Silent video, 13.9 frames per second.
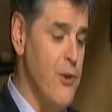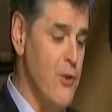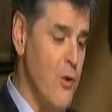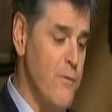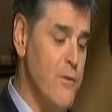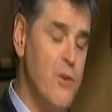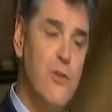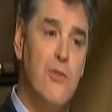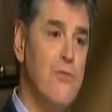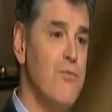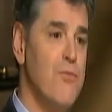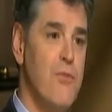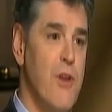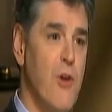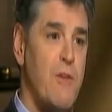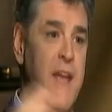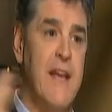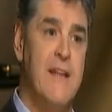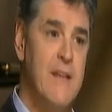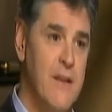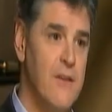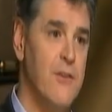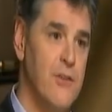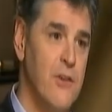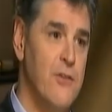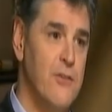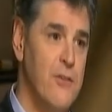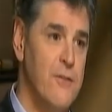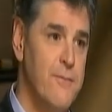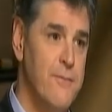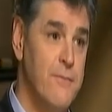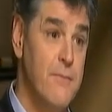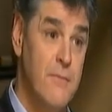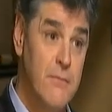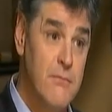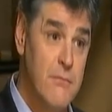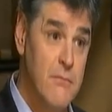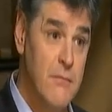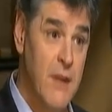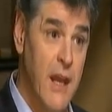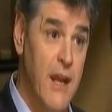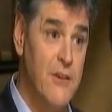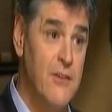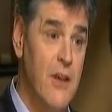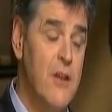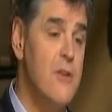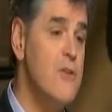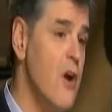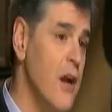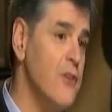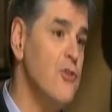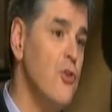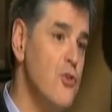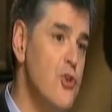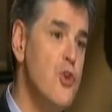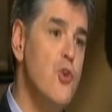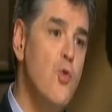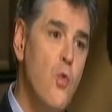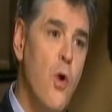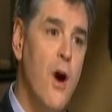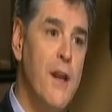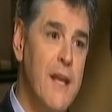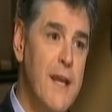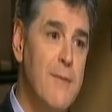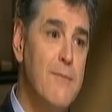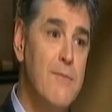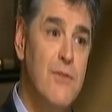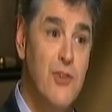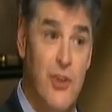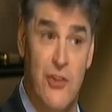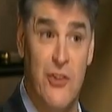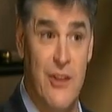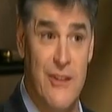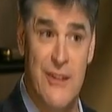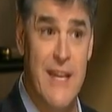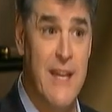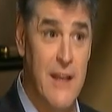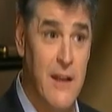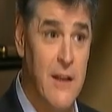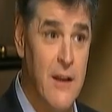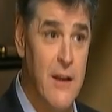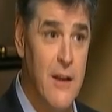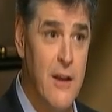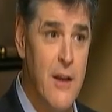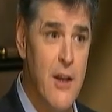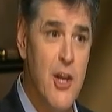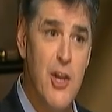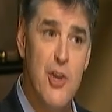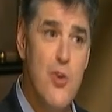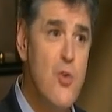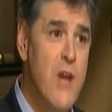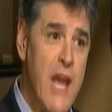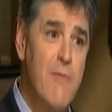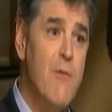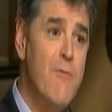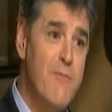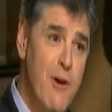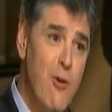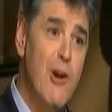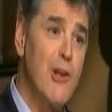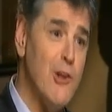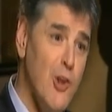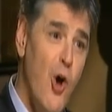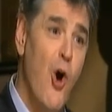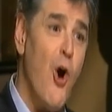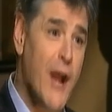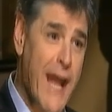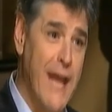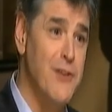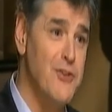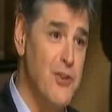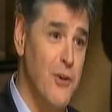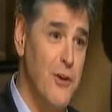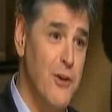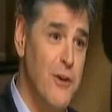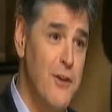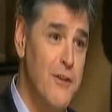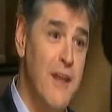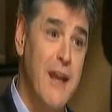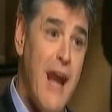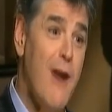and your views, they're the antithesis. And I said, all right, so do you want him to succeed? You gave a very long answer that